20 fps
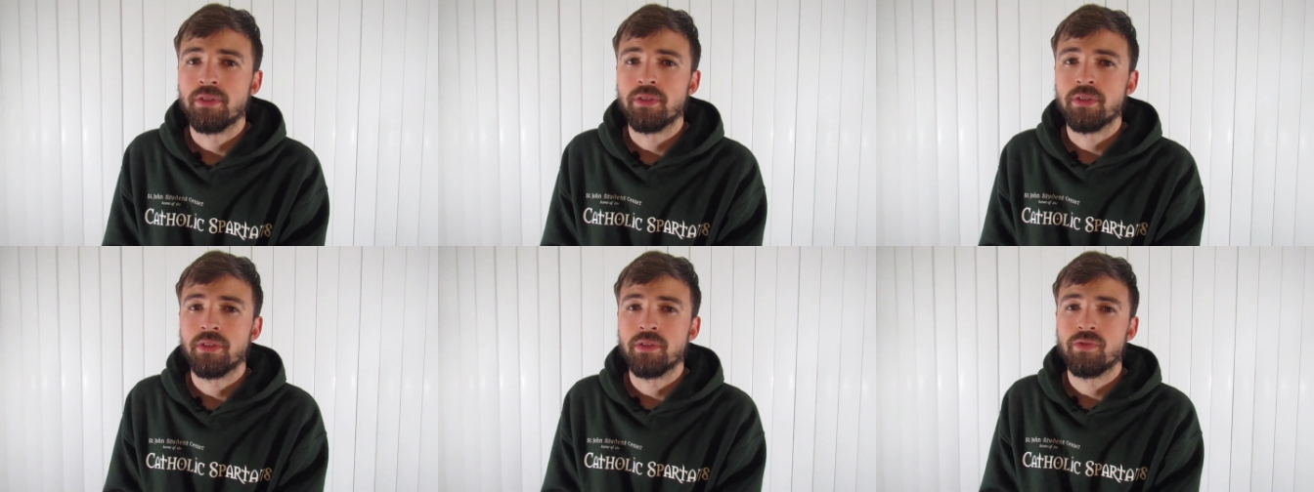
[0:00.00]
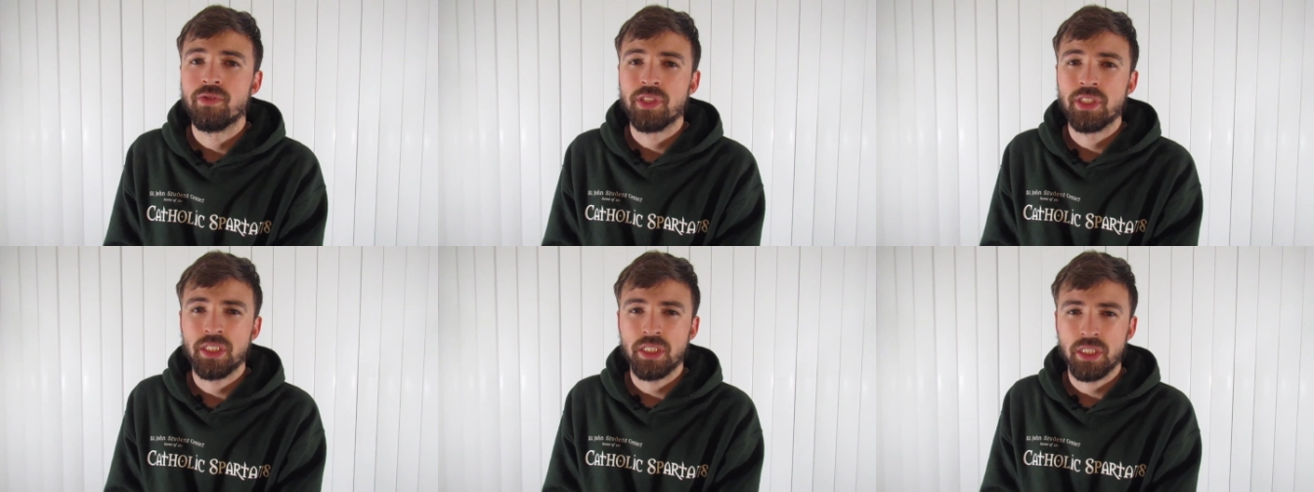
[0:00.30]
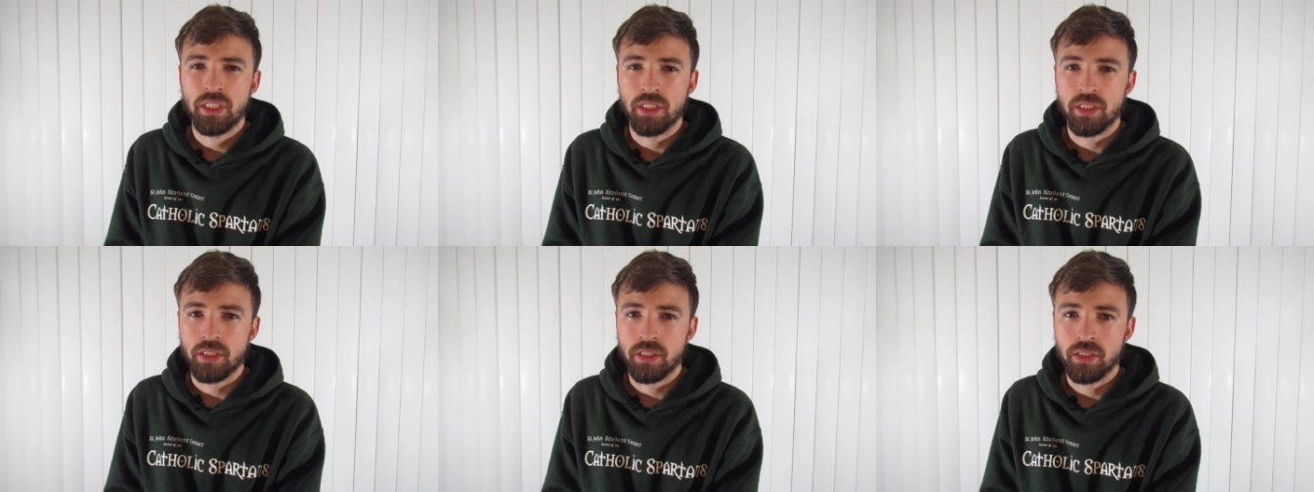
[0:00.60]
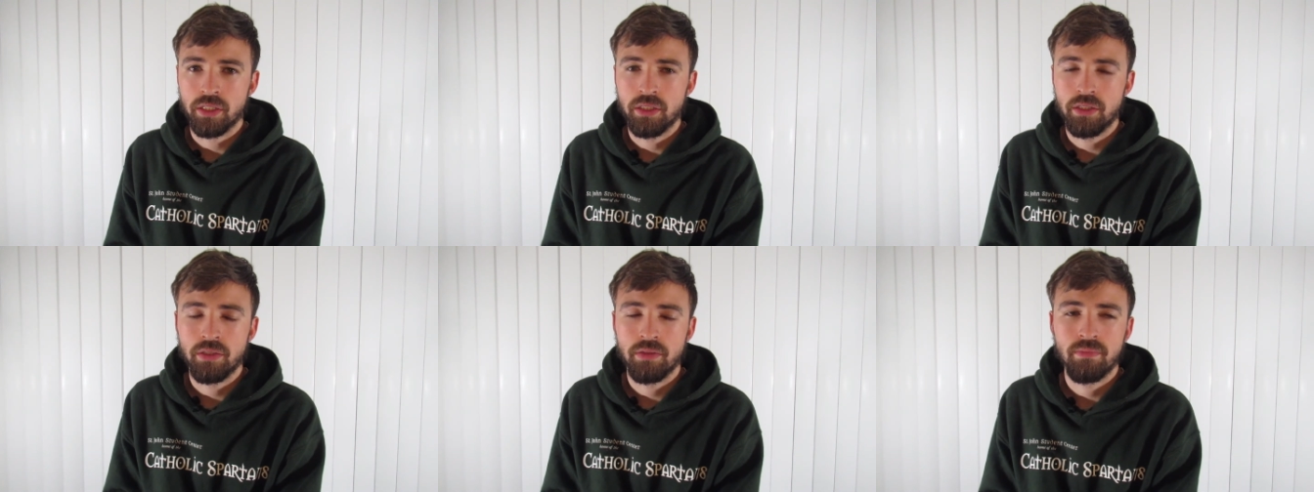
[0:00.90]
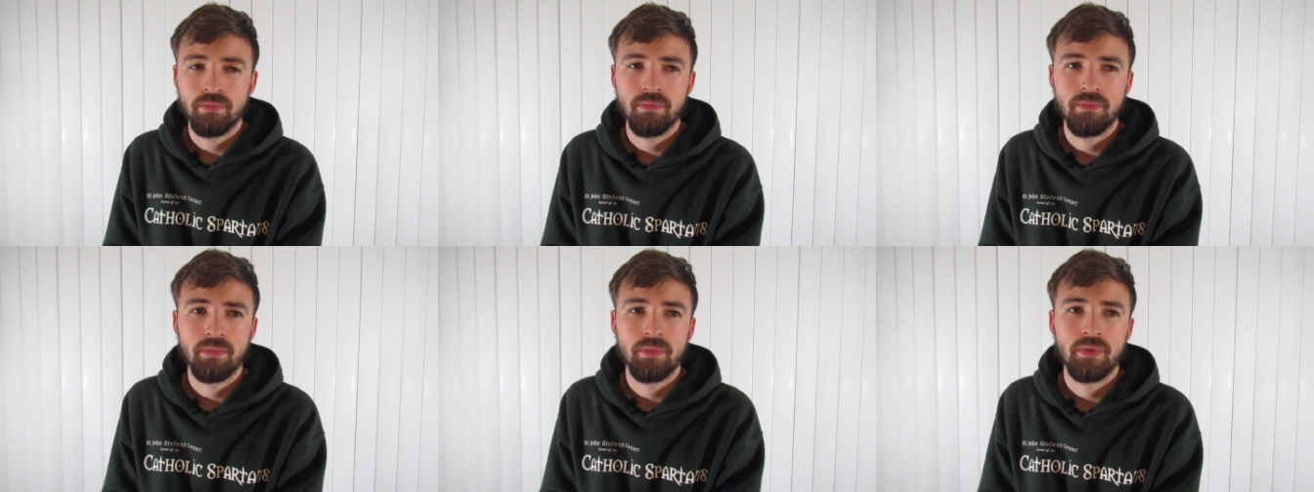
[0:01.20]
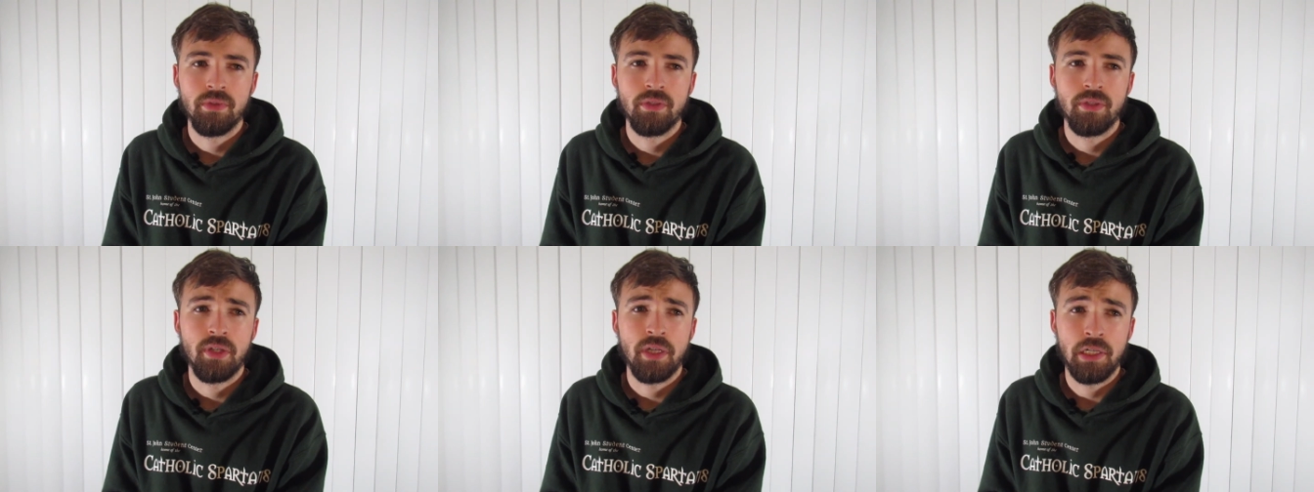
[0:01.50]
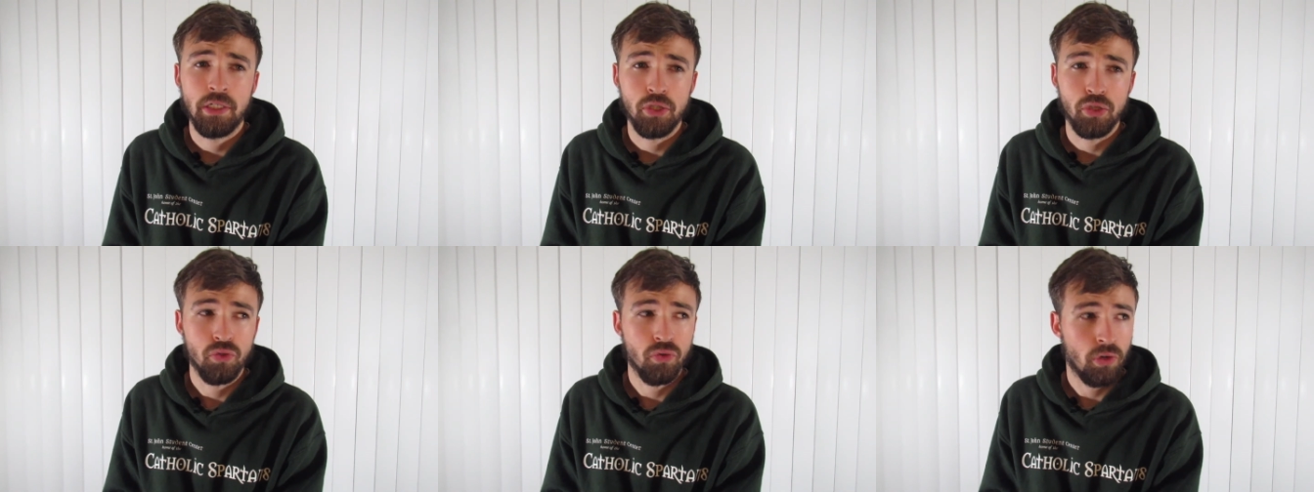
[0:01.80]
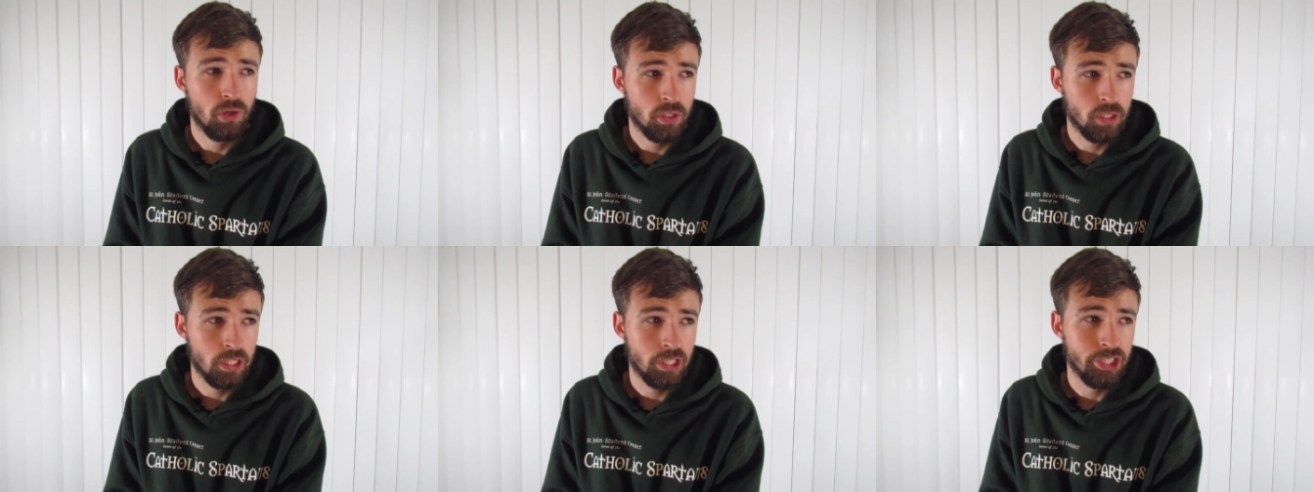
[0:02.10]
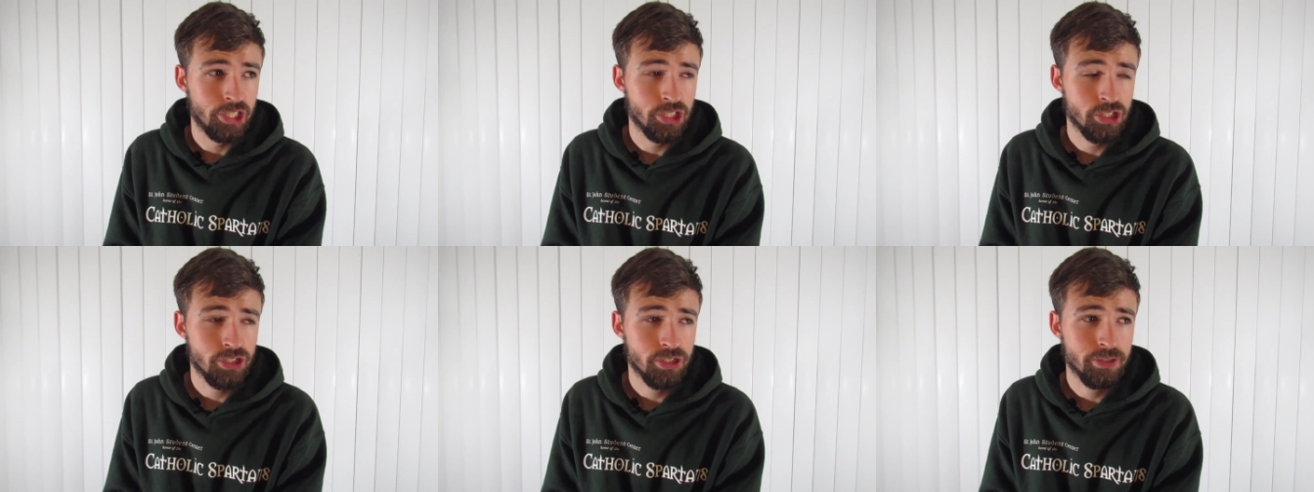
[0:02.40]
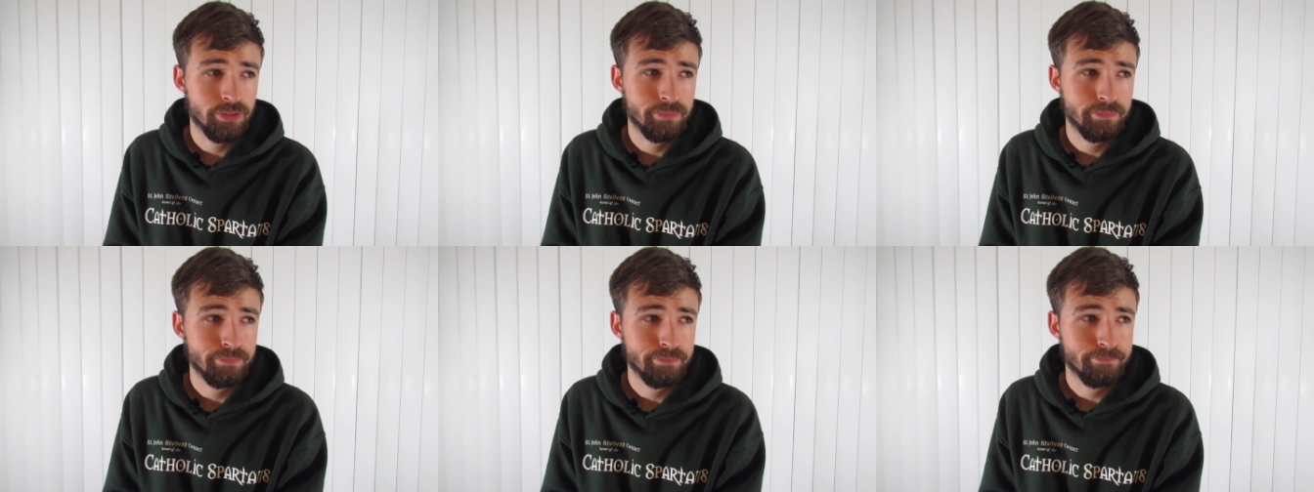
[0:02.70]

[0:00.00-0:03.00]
of sin and drunkenness,